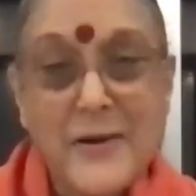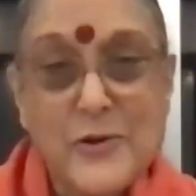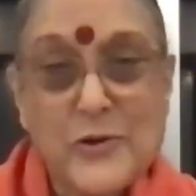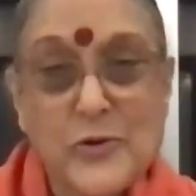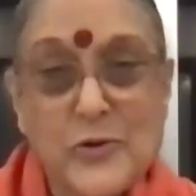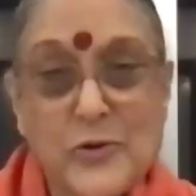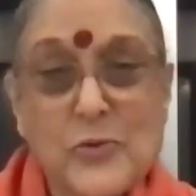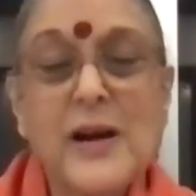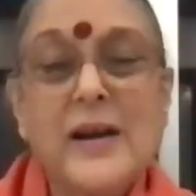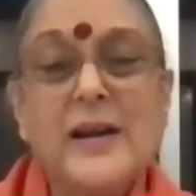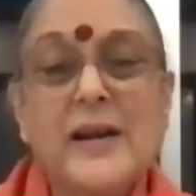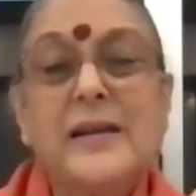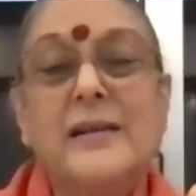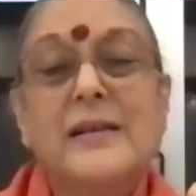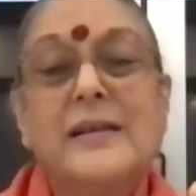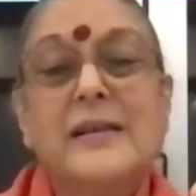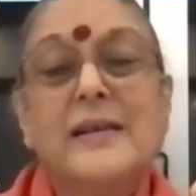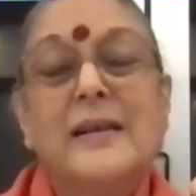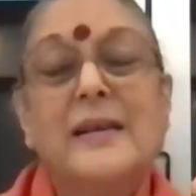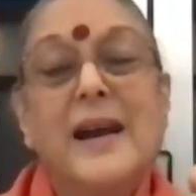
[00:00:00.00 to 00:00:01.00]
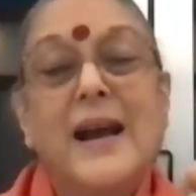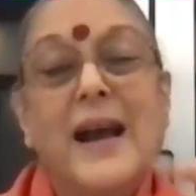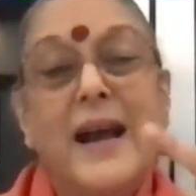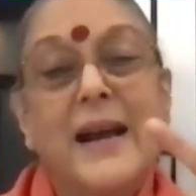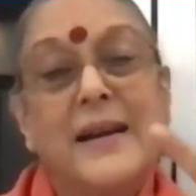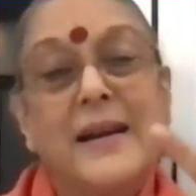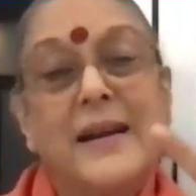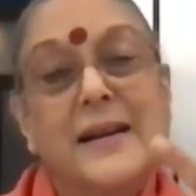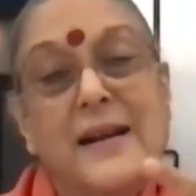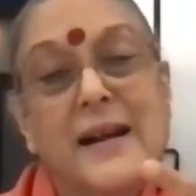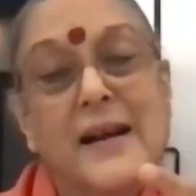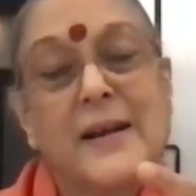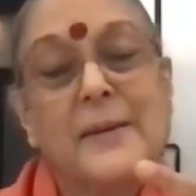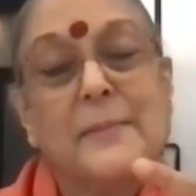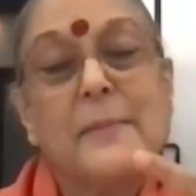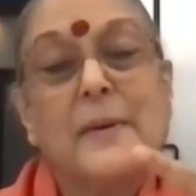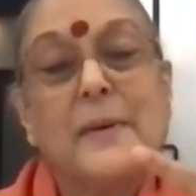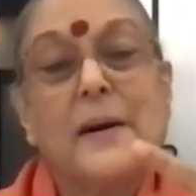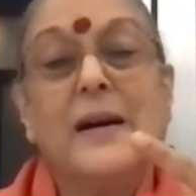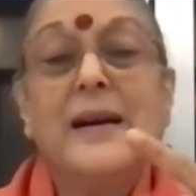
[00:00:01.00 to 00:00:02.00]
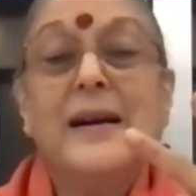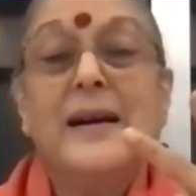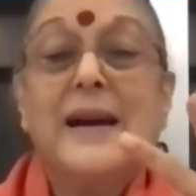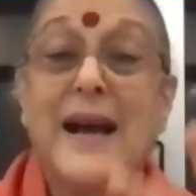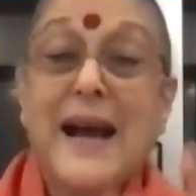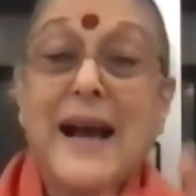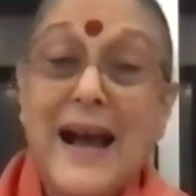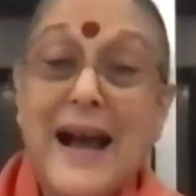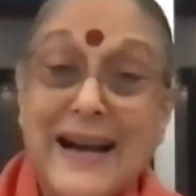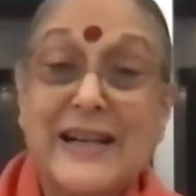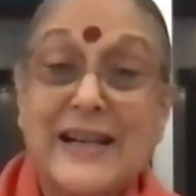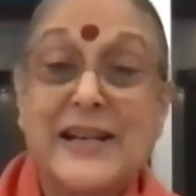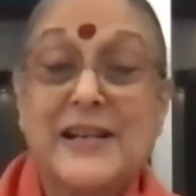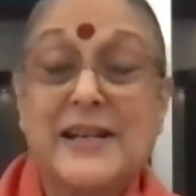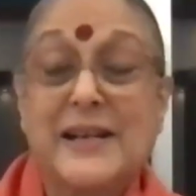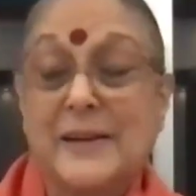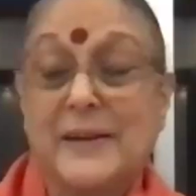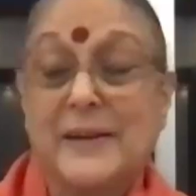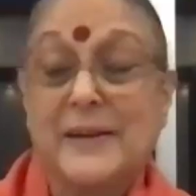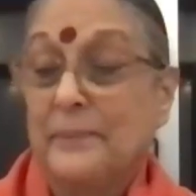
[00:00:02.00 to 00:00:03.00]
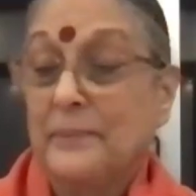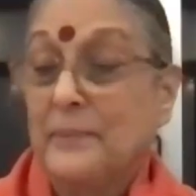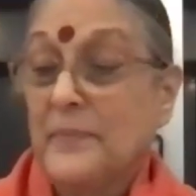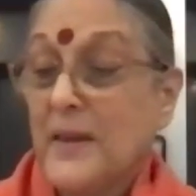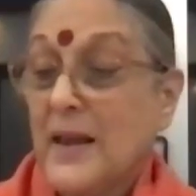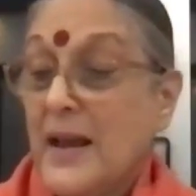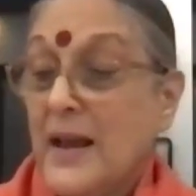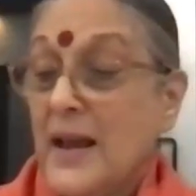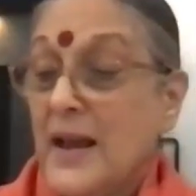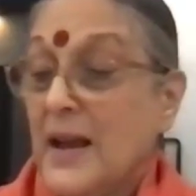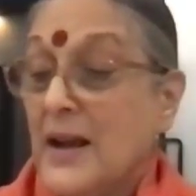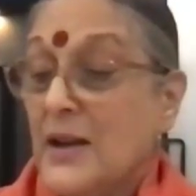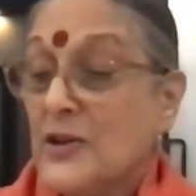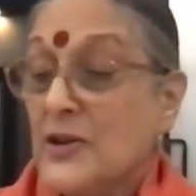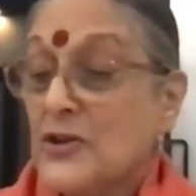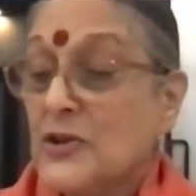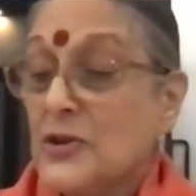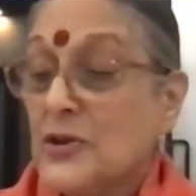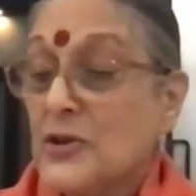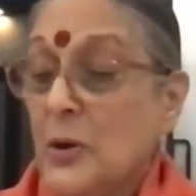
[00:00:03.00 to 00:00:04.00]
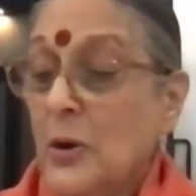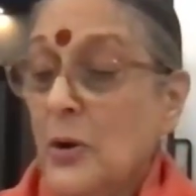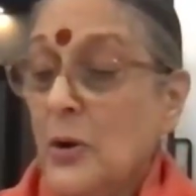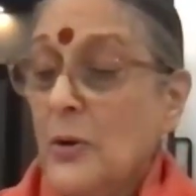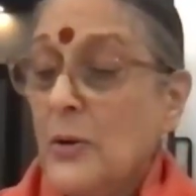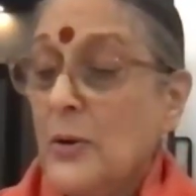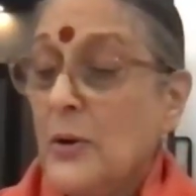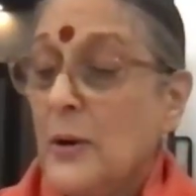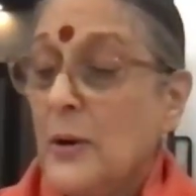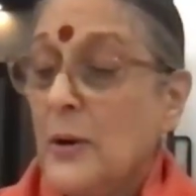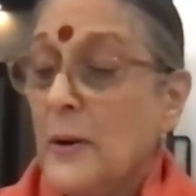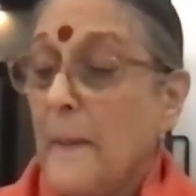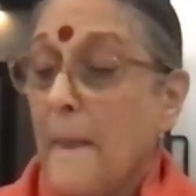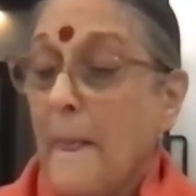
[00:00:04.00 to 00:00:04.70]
doer, and karma, action. So,